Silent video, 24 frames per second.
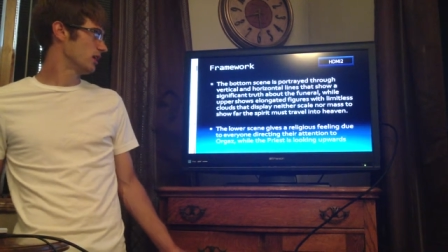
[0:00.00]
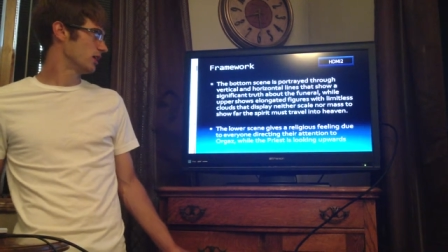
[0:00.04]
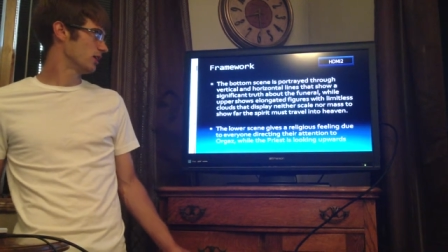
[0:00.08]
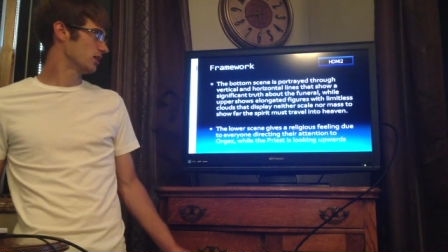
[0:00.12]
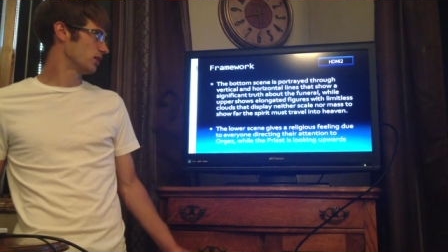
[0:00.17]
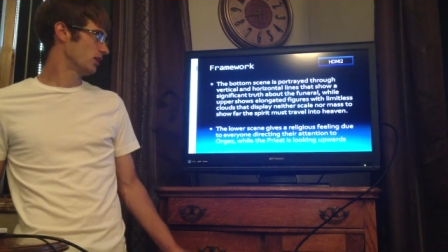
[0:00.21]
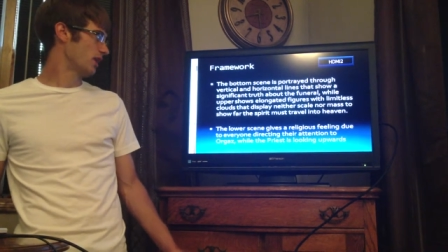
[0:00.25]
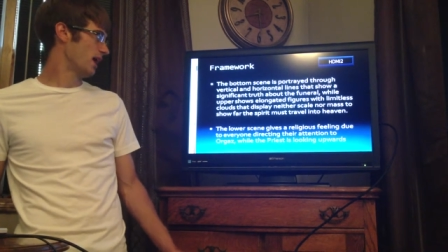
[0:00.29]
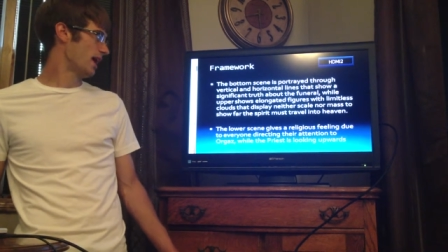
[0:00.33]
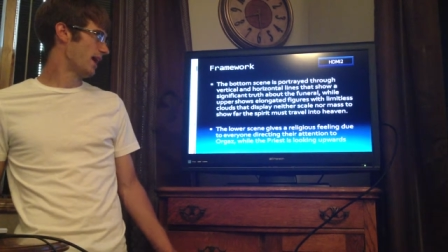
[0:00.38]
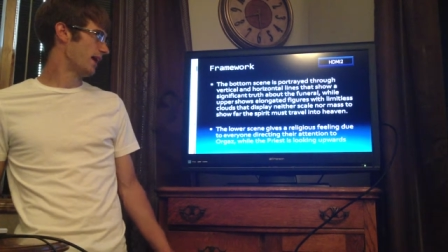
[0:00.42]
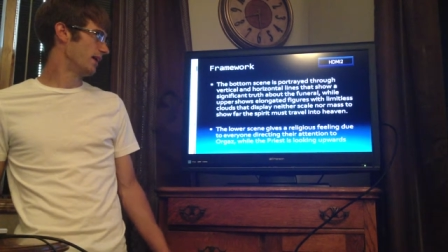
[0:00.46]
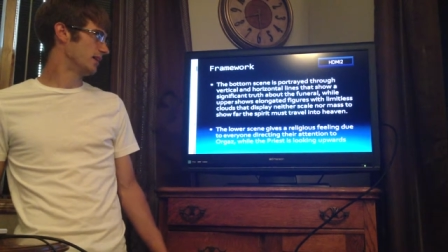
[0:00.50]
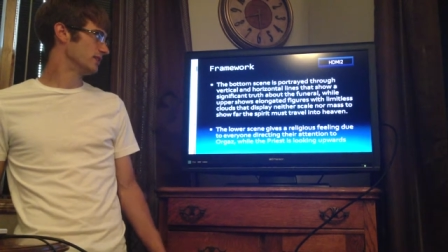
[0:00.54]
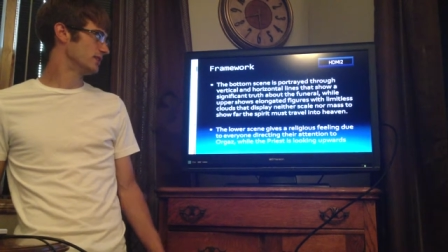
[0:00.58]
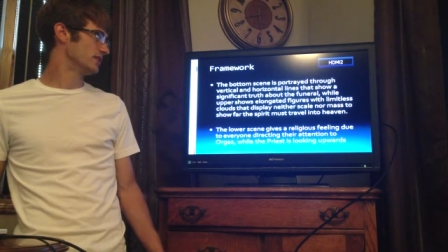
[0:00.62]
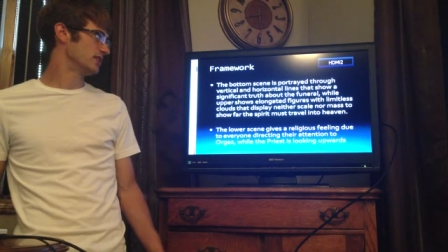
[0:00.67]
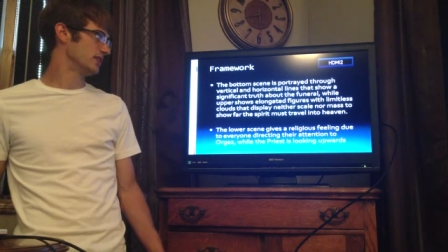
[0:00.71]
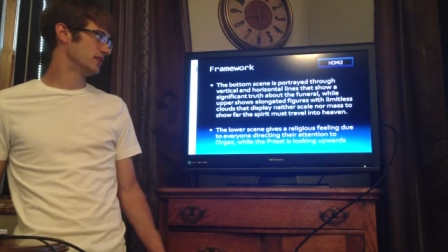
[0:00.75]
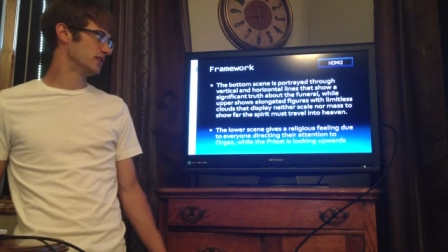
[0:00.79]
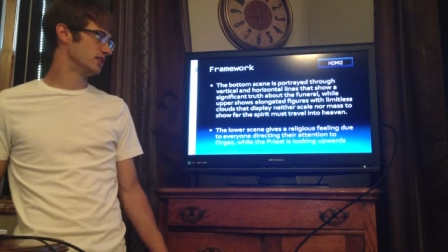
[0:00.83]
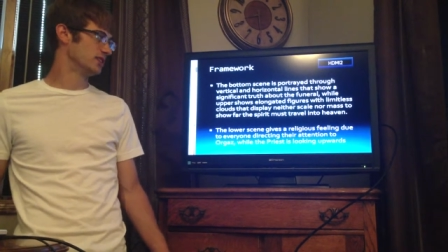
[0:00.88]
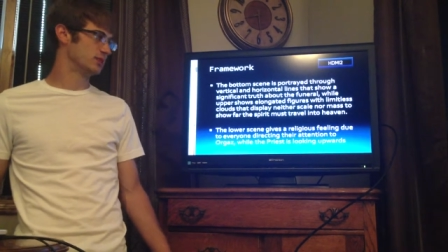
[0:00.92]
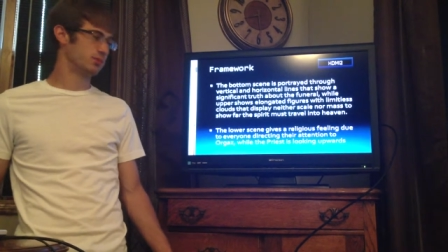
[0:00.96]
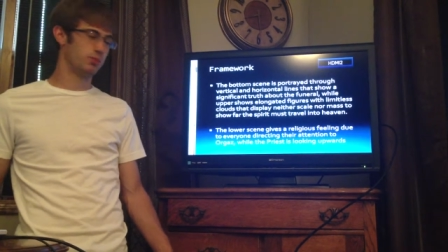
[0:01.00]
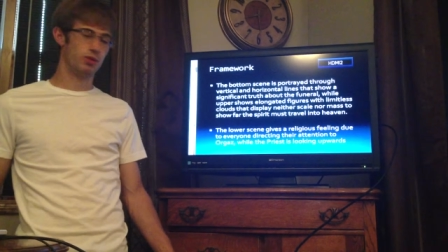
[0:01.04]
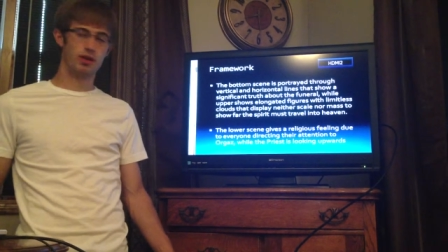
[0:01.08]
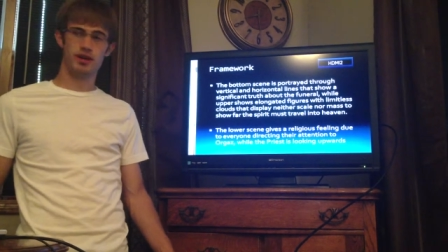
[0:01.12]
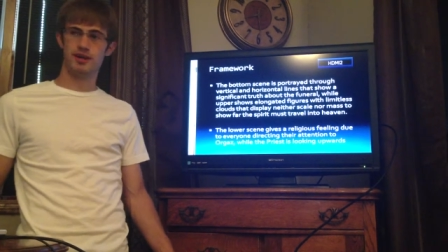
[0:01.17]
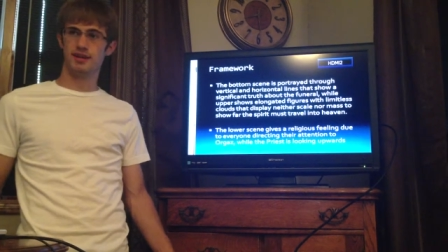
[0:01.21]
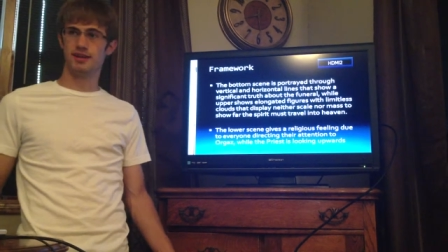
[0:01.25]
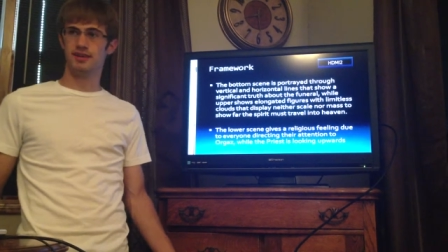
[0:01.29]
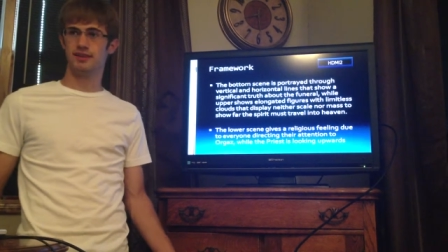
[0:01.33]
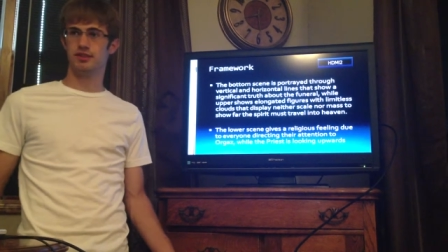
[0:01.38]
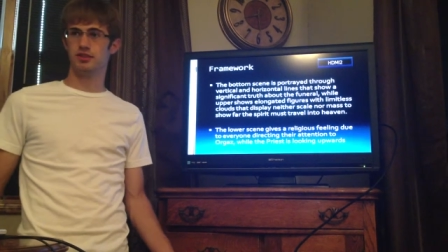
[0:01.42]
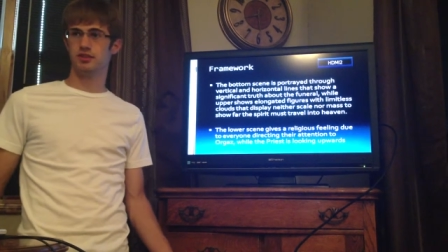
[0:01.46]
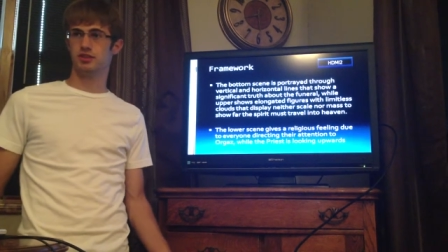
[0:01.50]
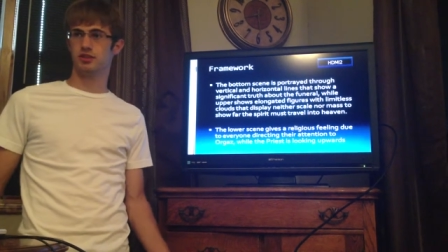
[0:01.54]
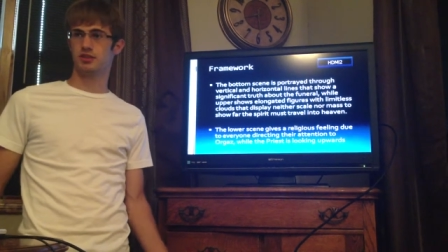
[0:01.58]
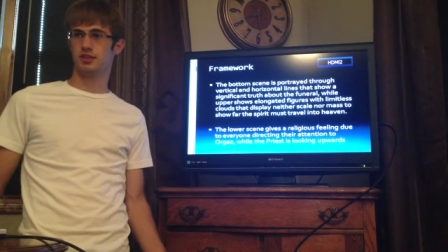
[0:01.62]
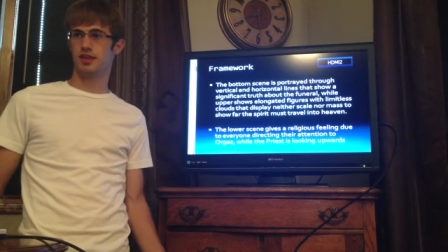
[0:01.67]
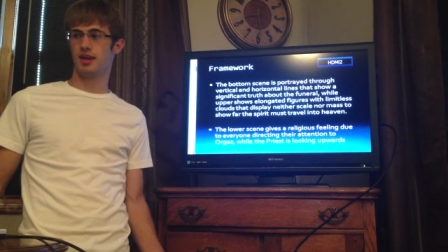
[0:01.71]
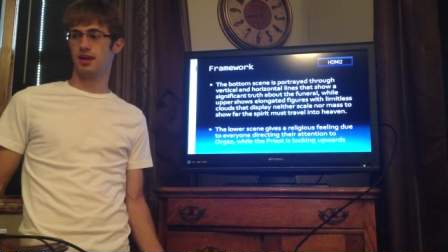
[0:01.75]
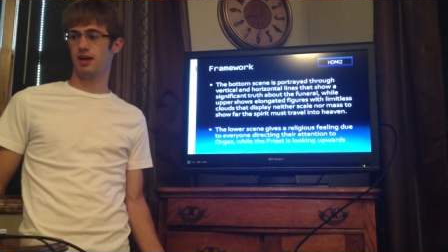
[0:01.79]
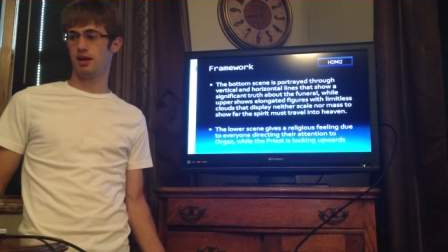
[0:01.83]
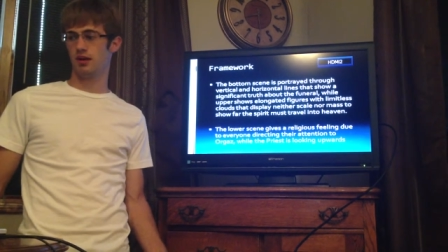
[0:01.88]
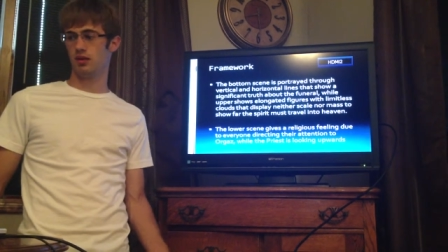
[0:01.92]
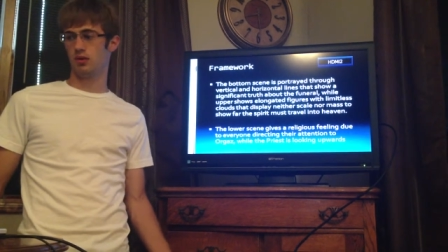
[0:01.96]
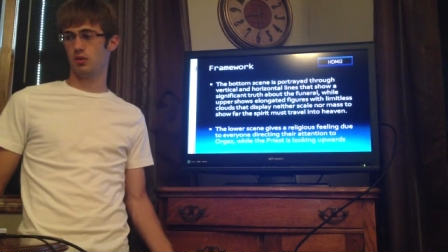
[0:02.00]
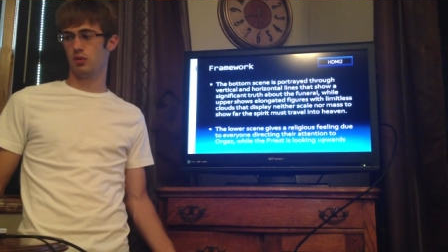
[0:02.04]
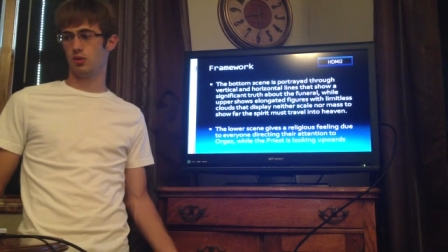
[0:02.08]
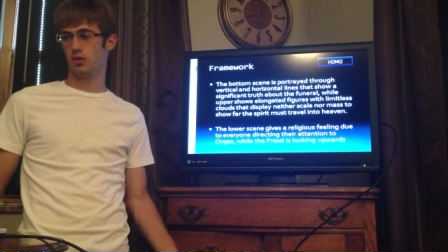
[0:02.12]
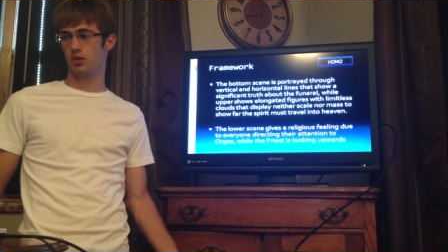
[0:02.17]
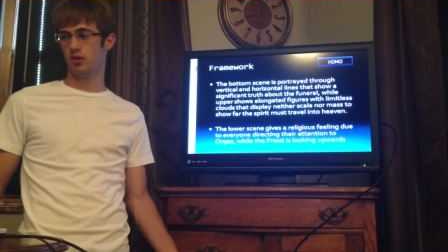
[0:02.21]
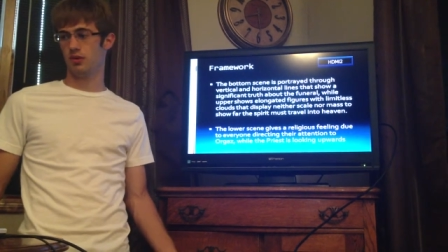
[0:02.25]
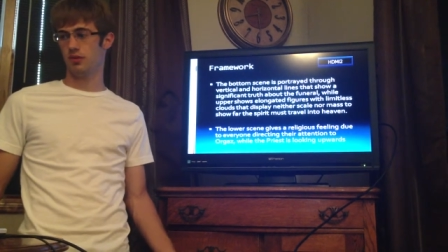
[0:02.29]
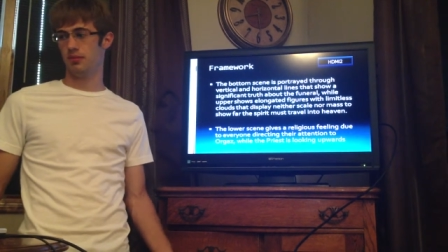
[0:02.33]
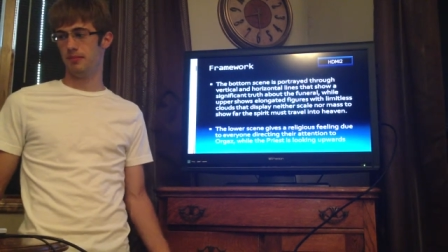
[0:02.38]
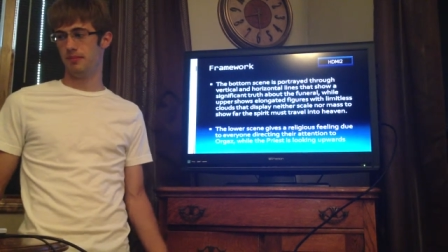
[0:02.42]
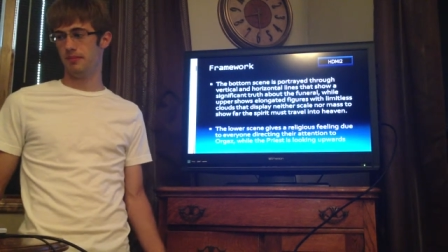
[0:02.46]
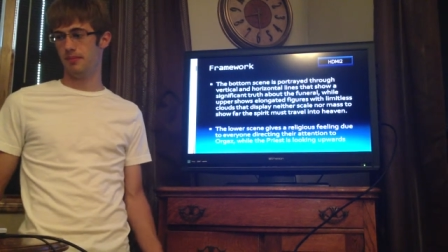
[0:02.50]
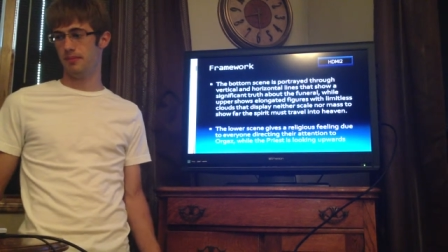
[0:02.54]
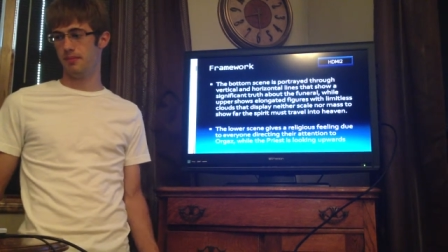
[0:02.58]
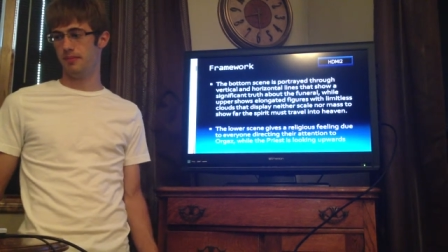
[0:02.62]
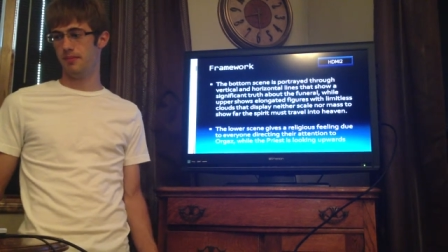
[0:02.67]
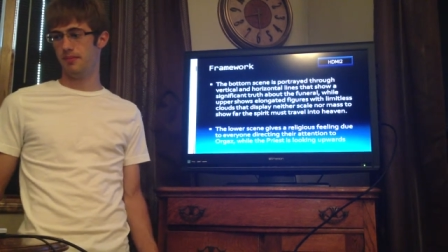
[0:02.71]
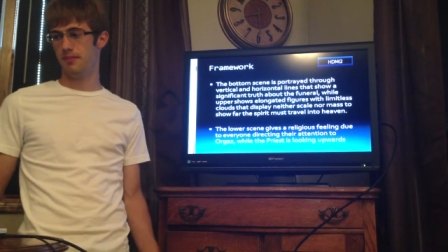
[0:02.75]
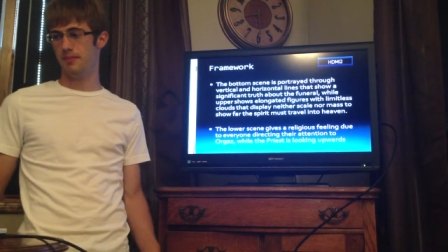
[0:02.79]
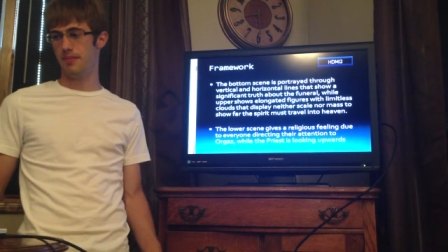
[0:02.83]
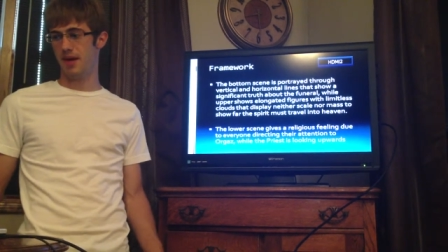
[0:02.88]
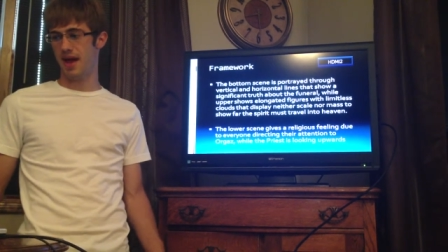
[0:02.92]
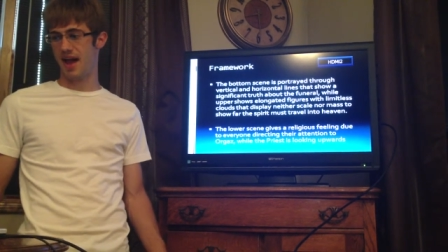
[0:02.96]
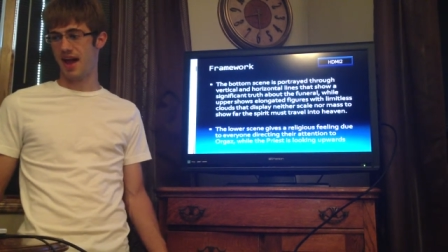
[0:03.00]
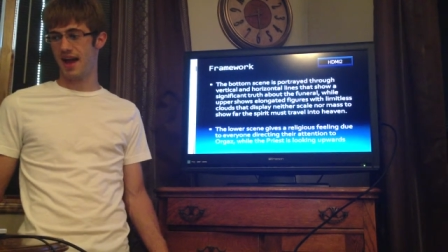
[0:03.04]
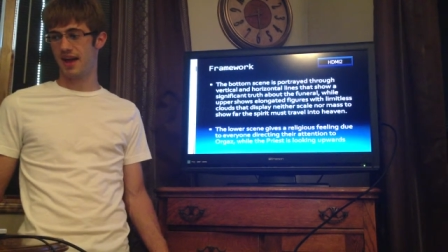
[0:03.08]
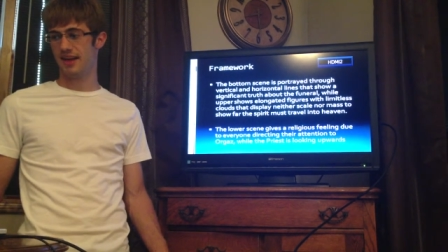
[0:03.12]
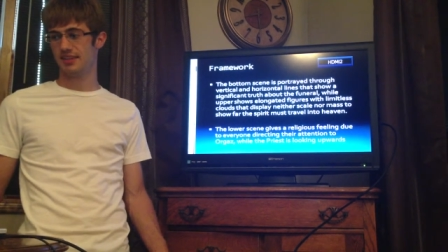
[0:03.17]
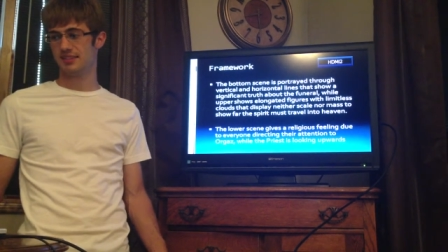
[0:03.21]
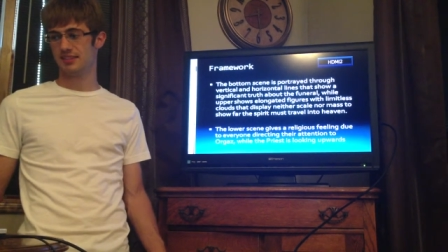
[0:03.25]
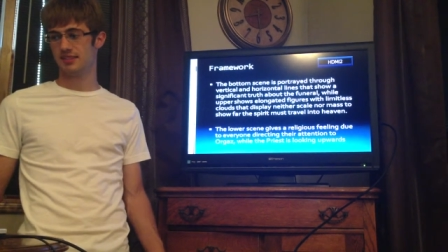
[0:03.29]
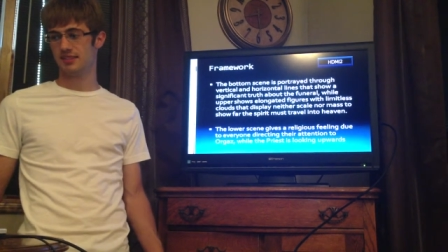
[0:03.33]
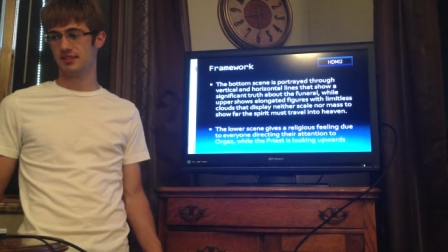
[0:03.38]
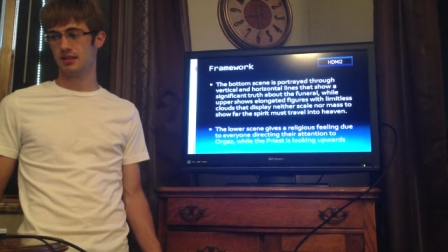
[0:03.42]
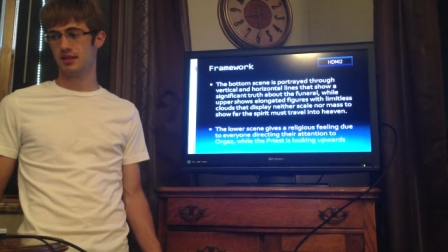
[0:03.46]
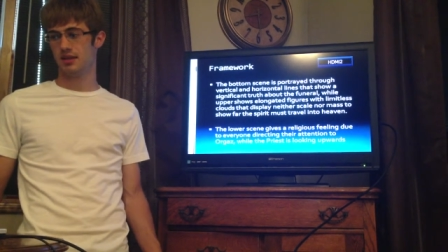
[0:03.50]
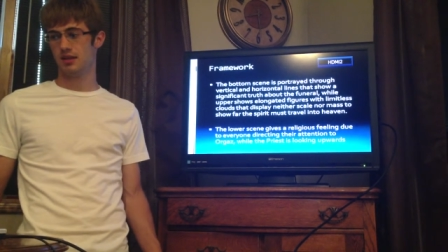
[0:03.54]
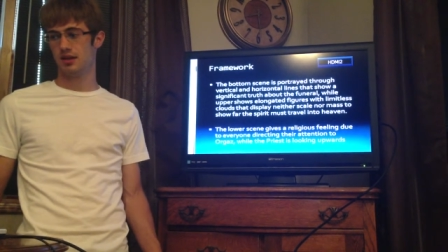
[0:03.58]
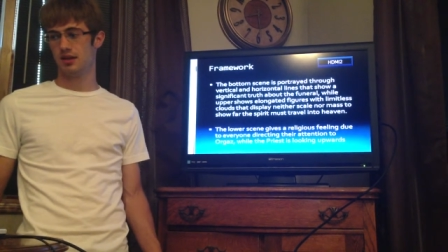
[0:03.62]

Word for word: clouds that display neither scale or mass